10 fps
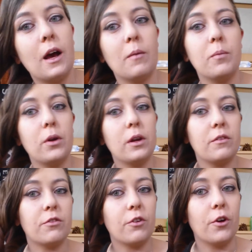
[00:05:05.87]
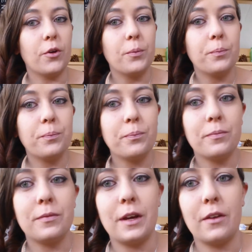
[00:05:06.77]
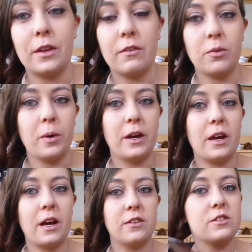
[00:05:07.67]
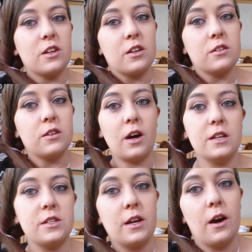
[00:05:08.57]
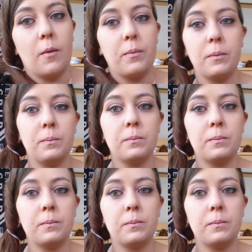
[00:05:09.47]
and pull it through down the other way and tighten it up.